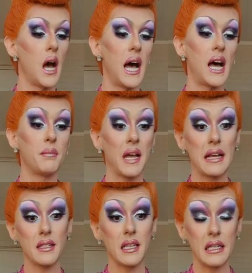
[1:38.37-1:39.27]
As
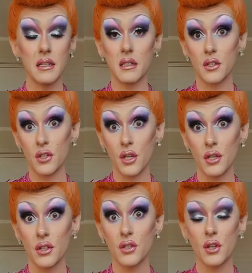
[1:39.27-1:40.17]
I said, it is a
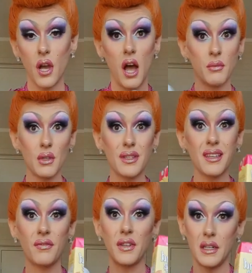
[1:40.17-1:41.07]
dessert, so I'm using
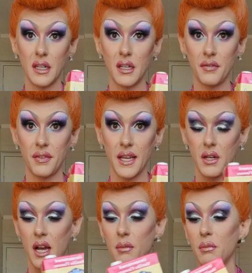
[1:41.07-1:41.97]
a vanilla
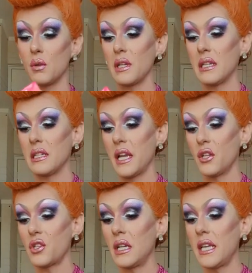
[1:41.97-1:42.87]
flavoured almond milk
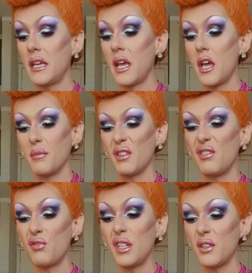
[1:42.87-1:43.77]
intentionally. You
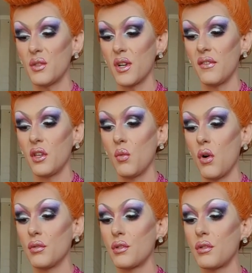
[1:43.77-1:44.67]
can really use whatever you
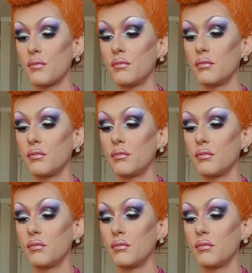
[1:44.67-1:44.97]
want.